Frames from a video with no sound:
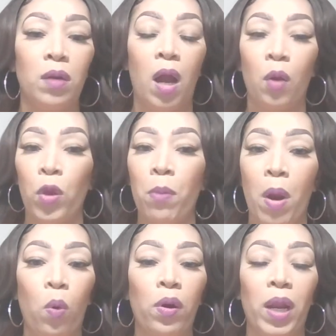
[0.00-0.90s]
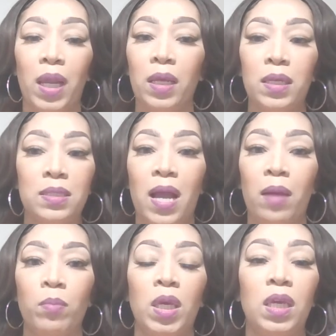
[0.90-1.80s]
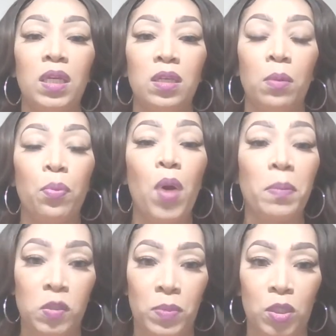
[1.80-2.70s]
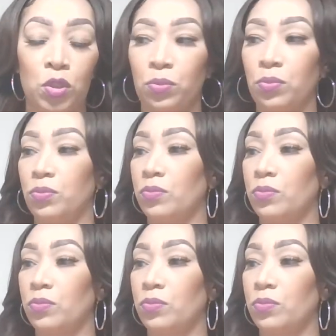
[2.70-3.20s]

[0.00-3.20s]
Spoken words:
read my word at any time he prompts me to.